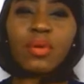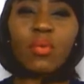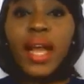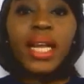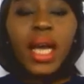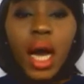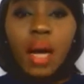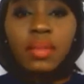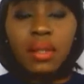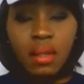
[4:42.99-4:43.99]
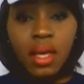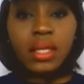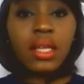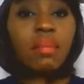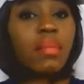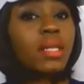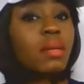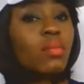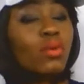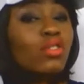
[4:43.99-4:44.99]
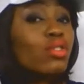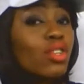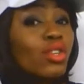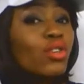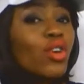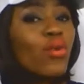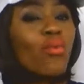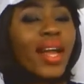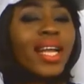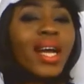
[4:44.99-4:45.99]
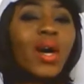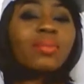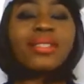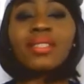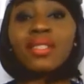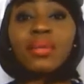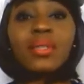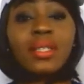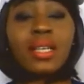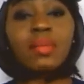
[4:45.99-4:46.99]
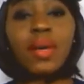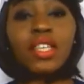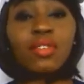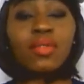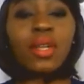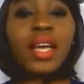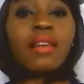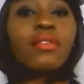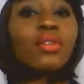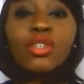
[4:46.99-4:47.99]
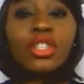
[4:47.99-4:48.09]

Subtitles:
but when it comes to things that matter most to you and when it comes to the serious aspects of your life,